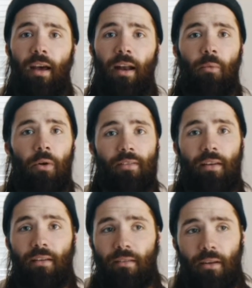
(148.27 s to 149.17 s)
I didn't want to
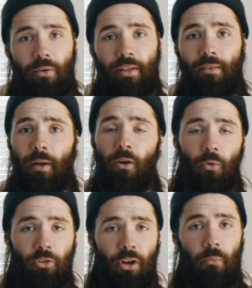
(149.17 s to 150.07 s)
send it to Sony and spend a
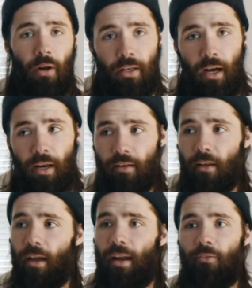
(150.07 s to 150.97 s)
whole ton of money on it
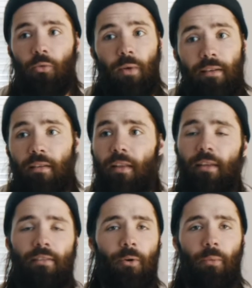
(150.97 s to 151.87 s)
and have to rent a
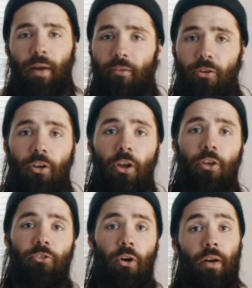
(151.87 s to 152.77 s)
lens or whatever.
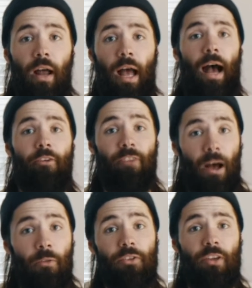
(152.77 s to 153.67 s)
So I
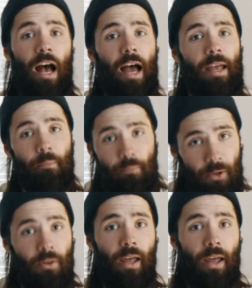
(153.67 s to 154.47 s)
found this guy, Pierre